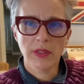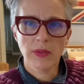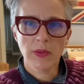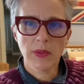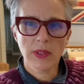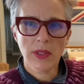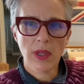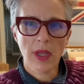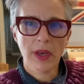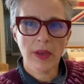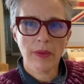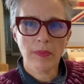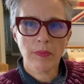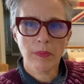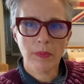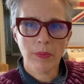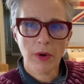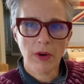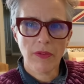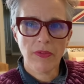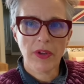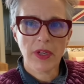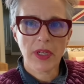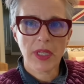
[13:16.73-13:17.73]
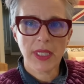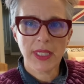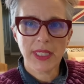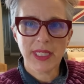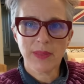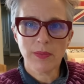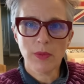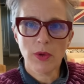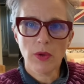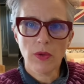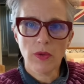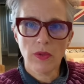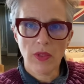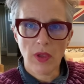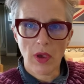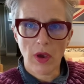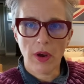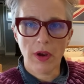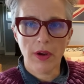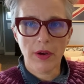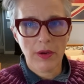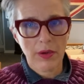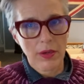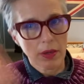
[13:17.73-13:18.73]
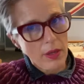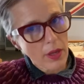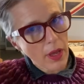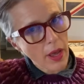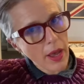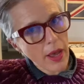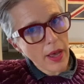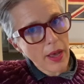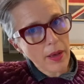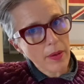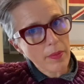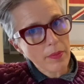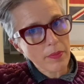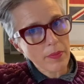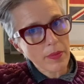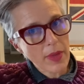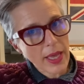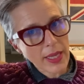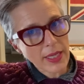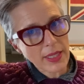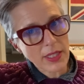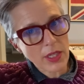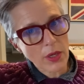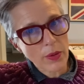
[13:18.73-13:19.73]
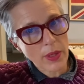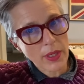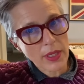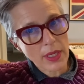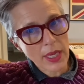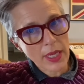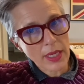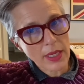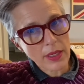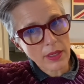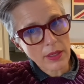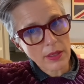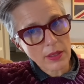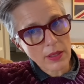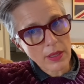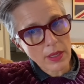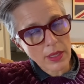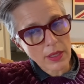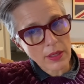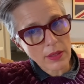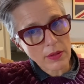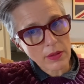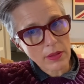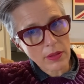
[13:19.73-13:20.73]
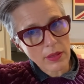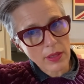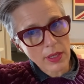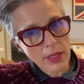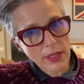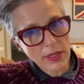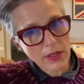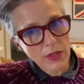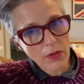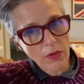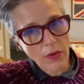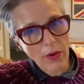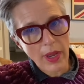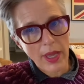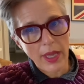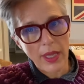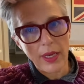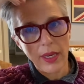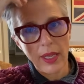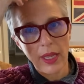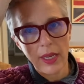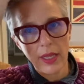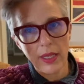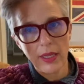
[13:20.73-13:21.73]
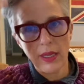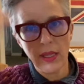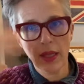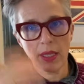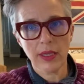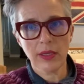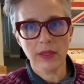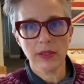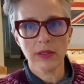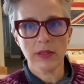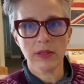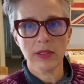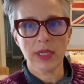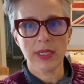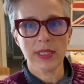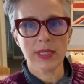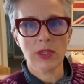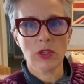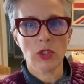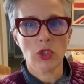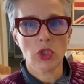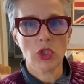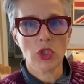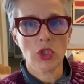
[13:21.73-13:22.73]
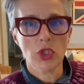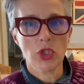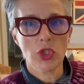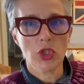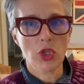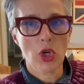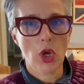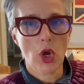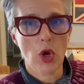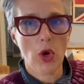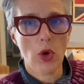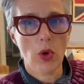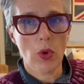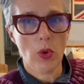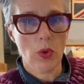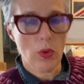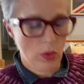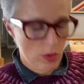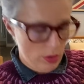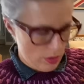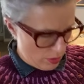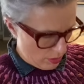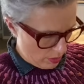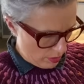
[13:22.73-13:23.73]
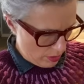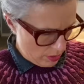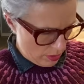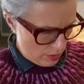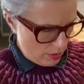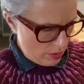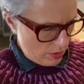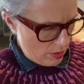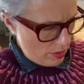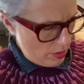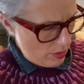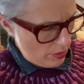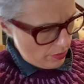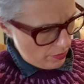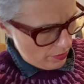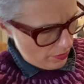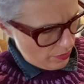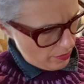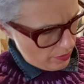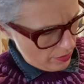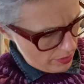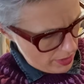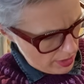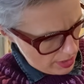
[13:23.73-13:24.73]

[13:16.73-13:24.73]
not a perfectly smooth yarn, and so it's great, and it doesn't show the